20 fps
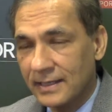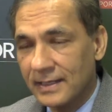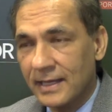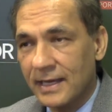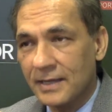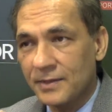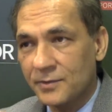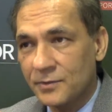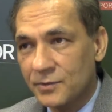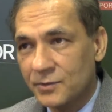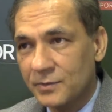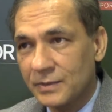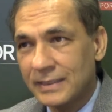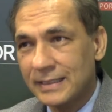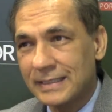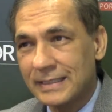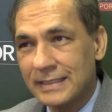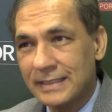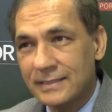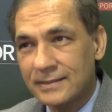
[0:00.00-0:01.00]
and usually
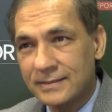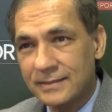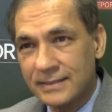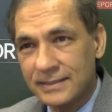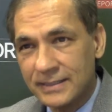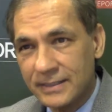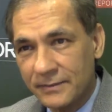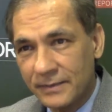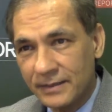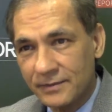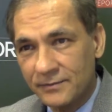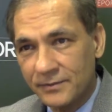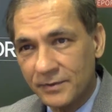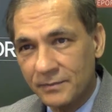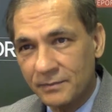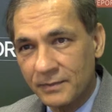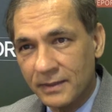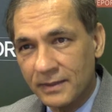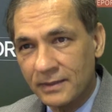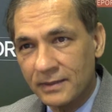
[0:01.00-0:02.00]
it needs systemic
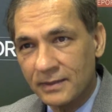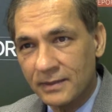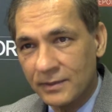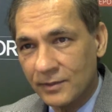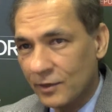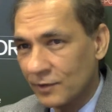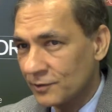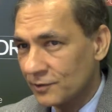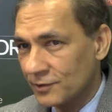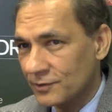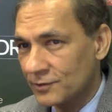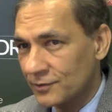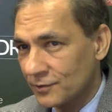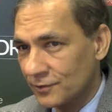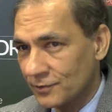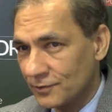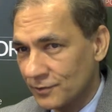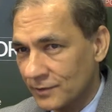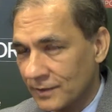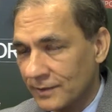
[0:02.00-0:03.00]
treatment, not just
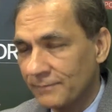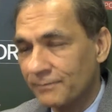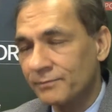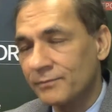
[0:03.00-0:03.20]
surgery.